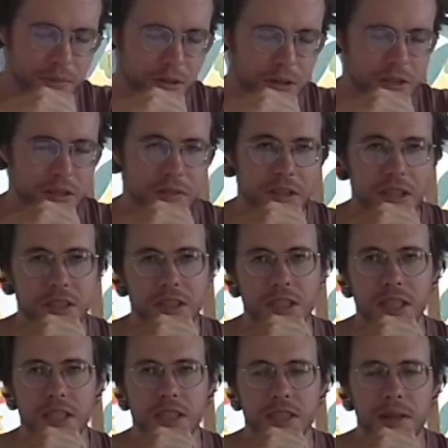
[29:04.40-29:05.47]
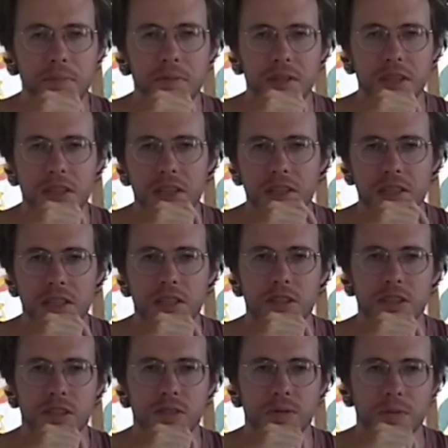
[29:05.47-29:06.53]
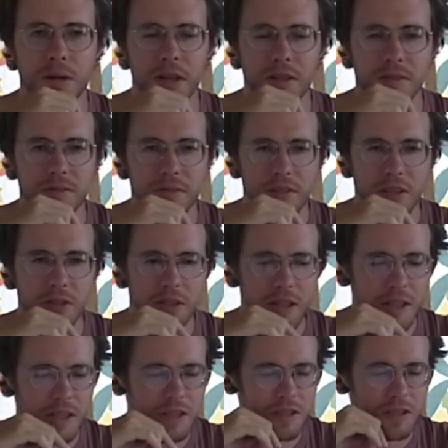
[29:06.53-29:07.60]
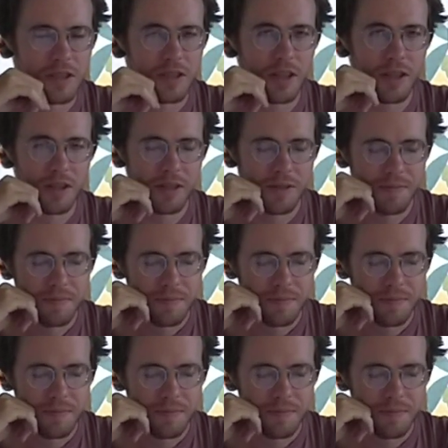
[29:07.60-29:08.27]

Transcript: pros of this is that it's simply easy. It's just one unit that's installed.